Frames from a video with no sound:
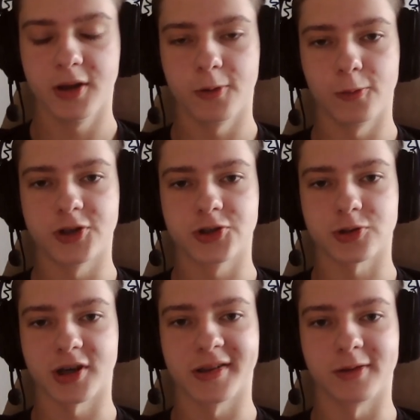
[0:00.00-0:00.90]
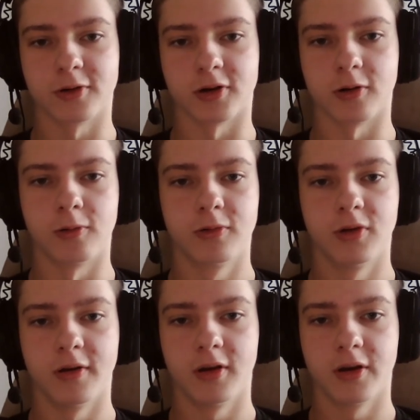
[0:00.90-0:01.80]
which tries to go
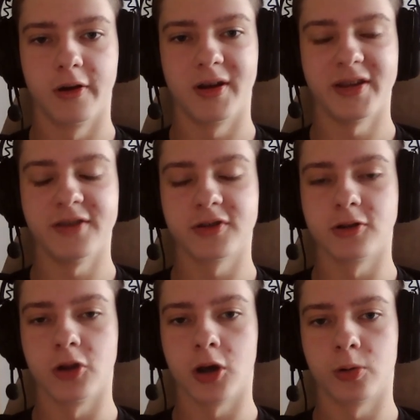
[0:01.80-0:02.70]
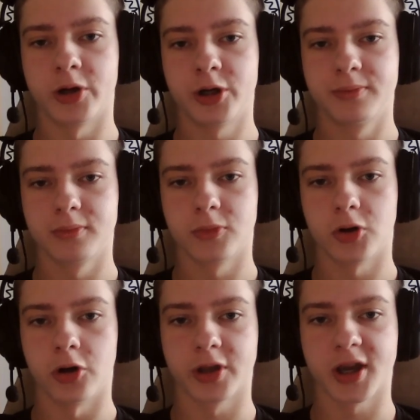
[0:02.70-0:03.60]
even lower
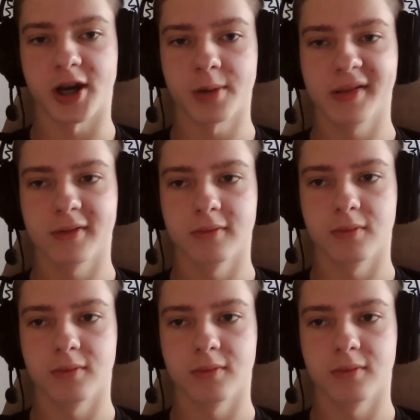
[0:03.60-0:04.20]
on carbs,